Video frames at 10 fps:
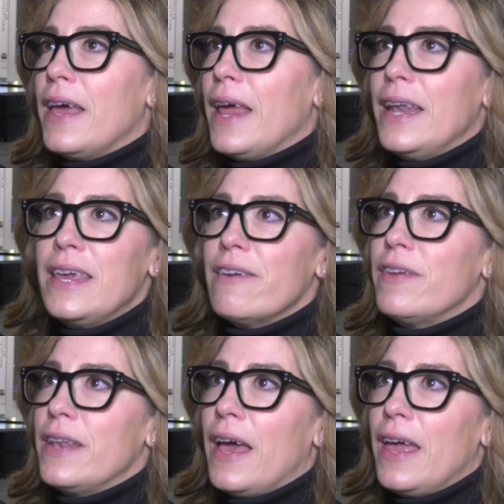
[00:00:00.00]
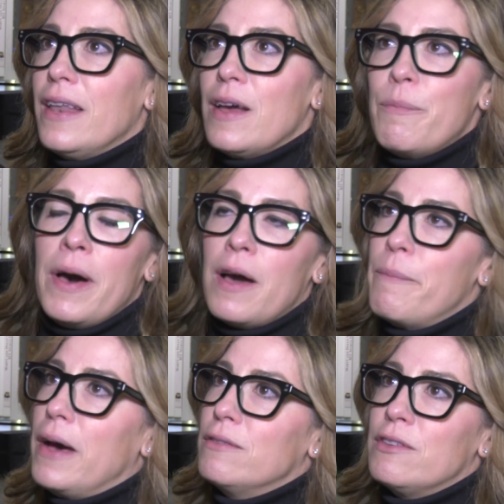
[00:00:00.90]
That any given night, a puck
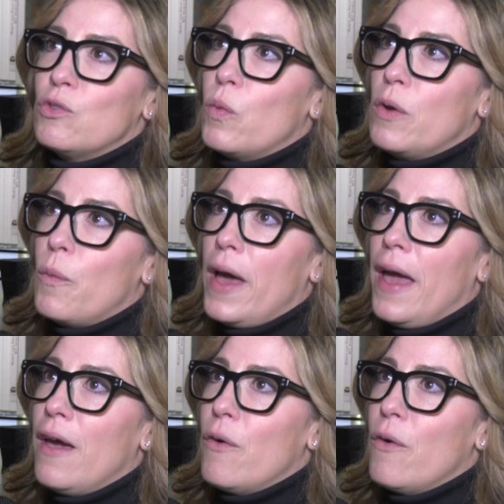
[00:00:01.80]
bounces one way,